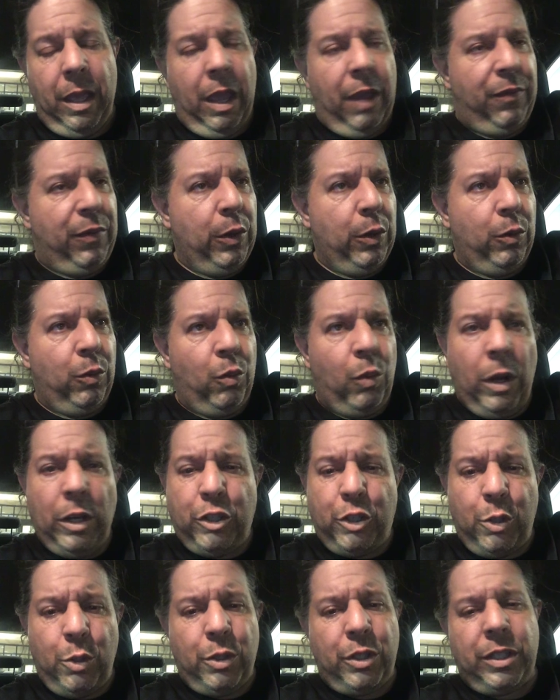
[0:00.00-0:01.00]
If you
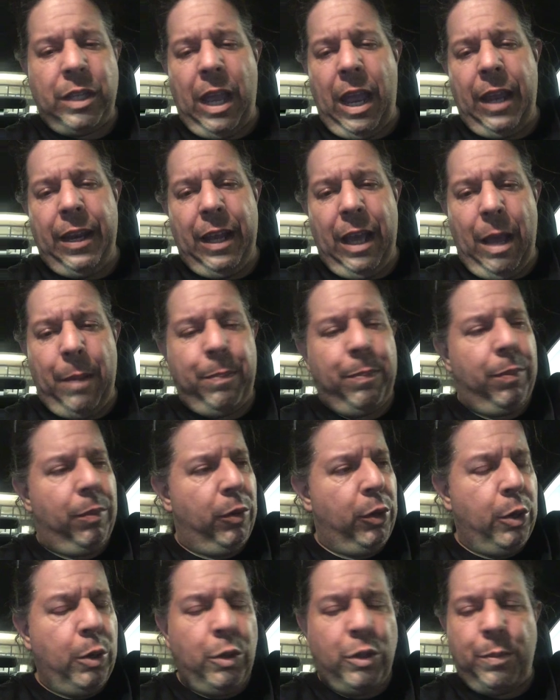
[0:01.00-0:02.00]
once you sign up,
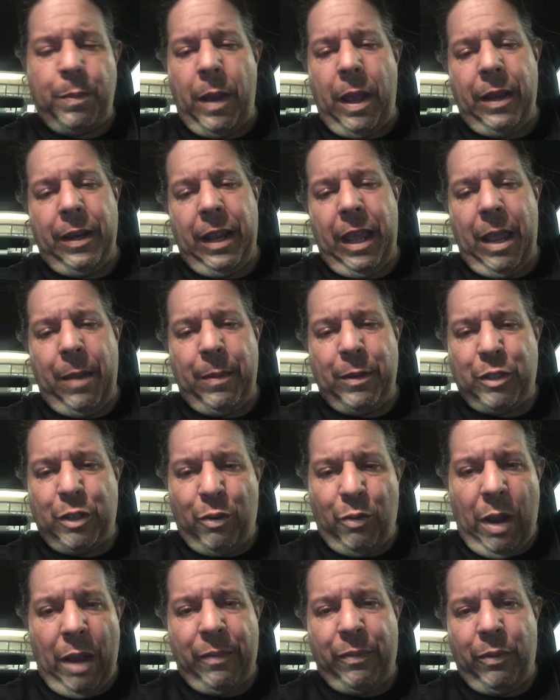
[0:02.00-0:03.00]
use my name as a
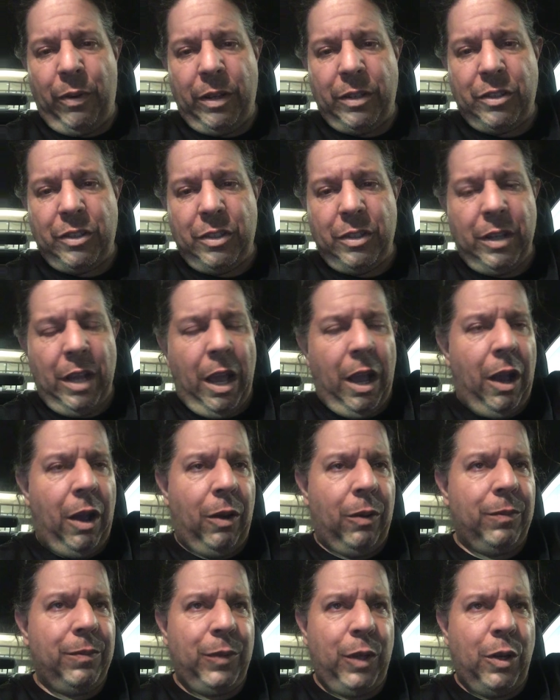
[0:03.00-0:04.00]
reference.
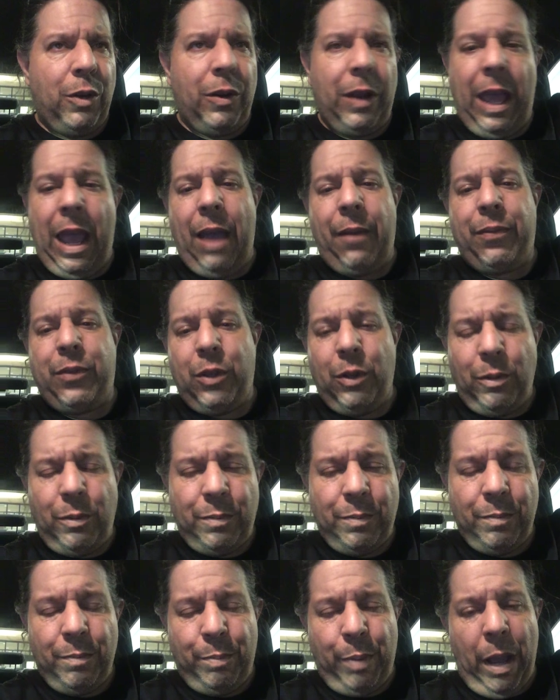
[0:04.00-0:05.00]
Now, you don't have to,
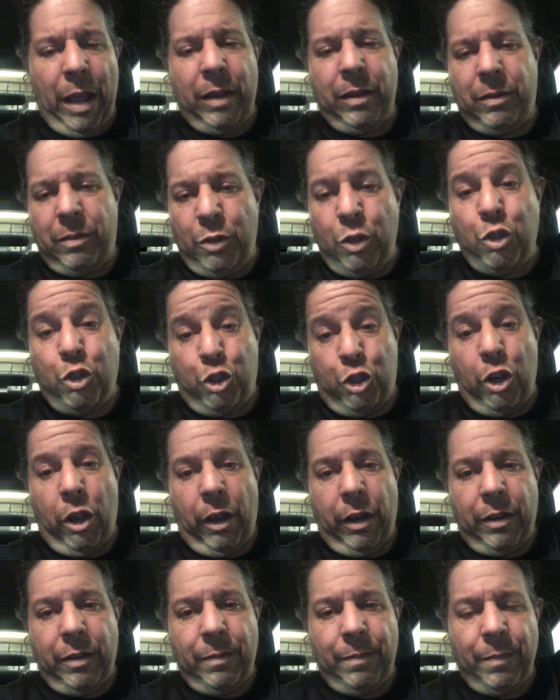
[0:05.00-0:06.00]
but you should.